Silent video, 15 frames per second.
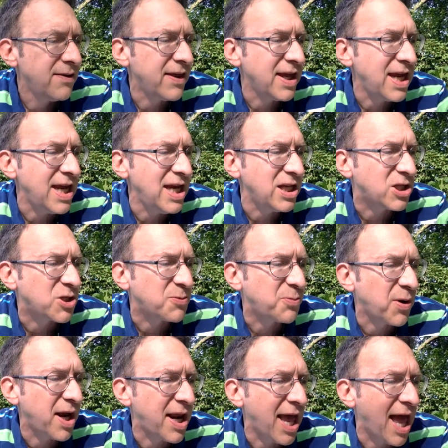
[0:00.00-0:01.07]
The heat
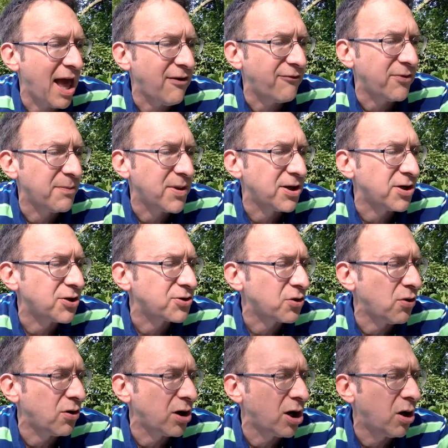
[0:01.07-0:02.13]
spread out from the
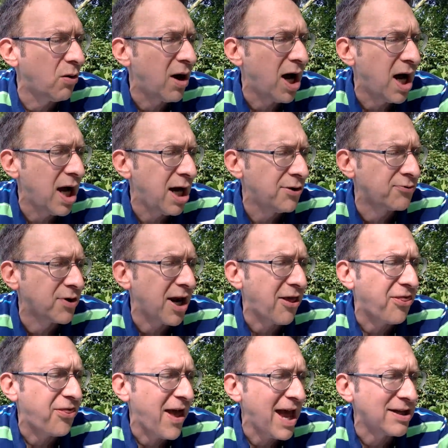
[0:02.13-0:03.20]
Dodoro
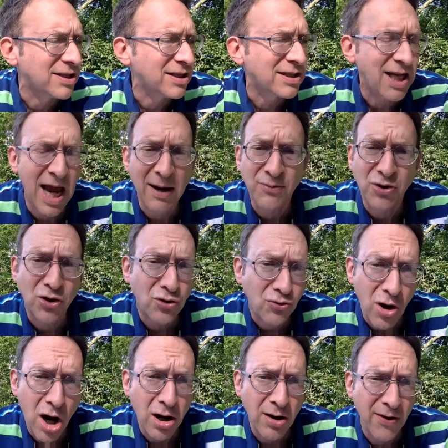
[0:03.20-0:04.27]
100,000 times
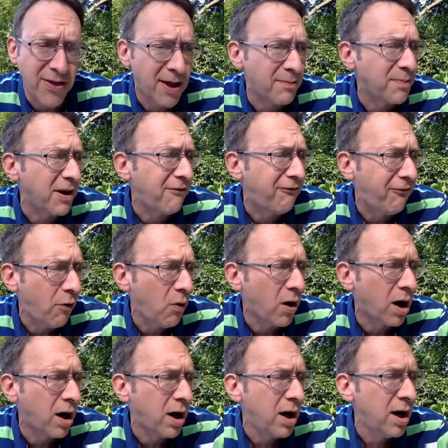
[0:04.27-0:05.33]
stronger than
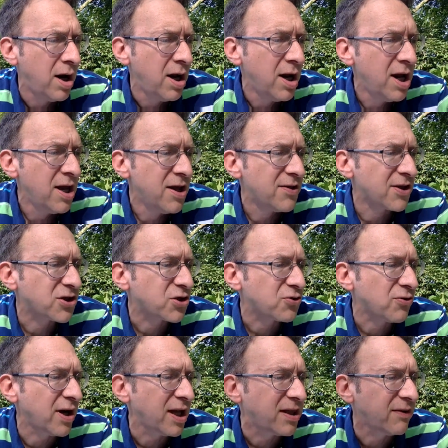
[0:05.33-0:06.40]
before. The
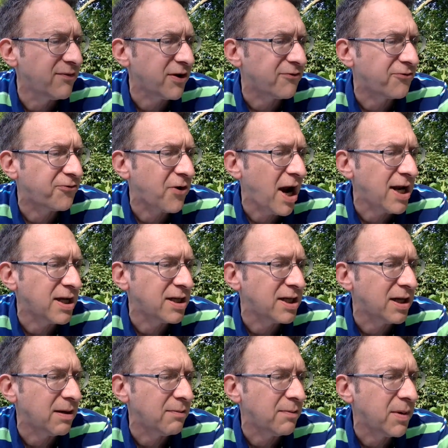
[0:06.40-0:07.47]
strength of it frightened
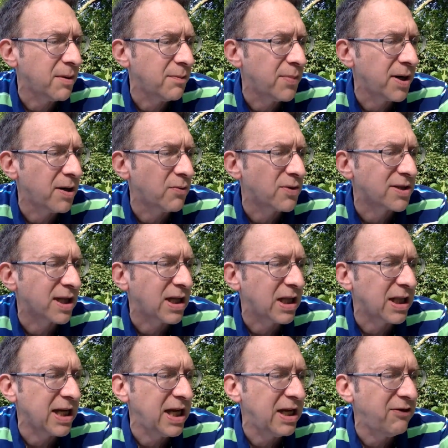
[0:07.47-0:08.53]
him, but it was a
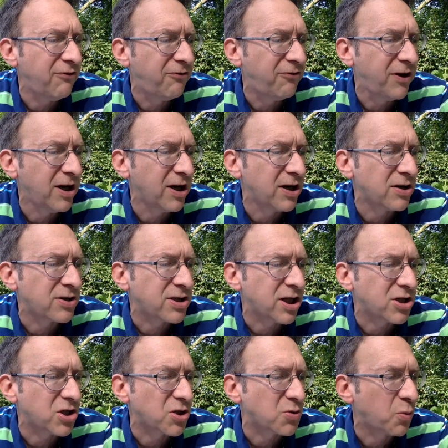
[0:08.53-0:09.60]
clean fear,
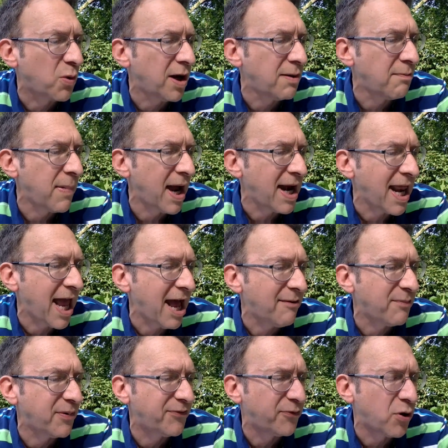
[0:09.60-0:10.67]
such as one might
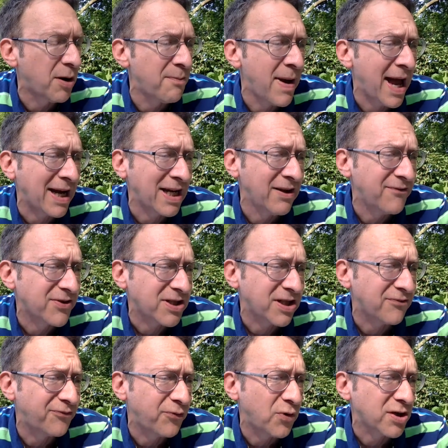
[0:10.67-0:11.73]
have before a
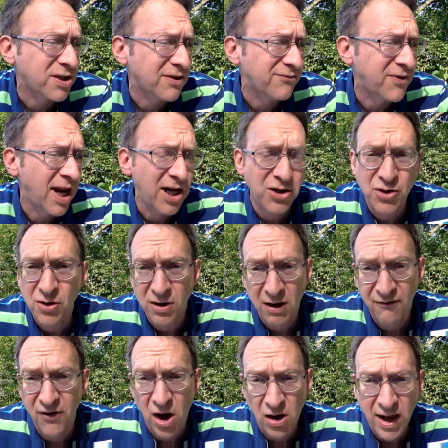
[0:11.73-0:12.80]
magnificent force of nature, a
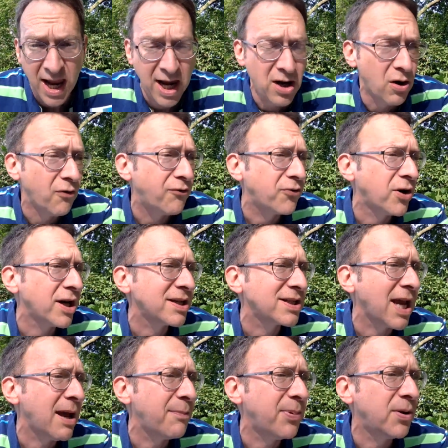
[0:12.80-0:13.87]
volcano, for
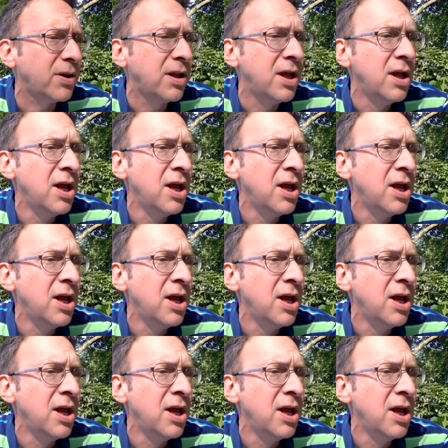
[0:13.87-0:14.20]
example.